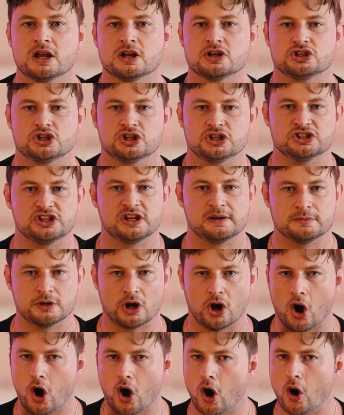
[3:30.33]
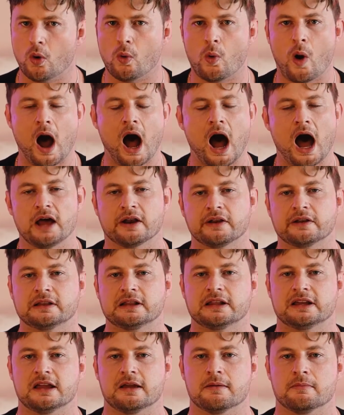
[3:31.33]
she seemed to
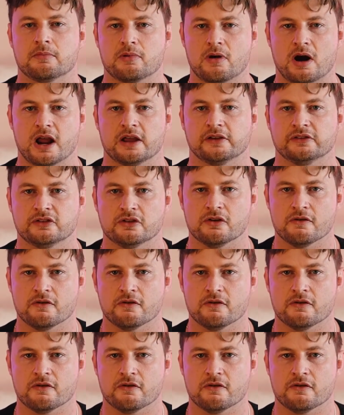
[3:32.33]
wholeheartedly embrace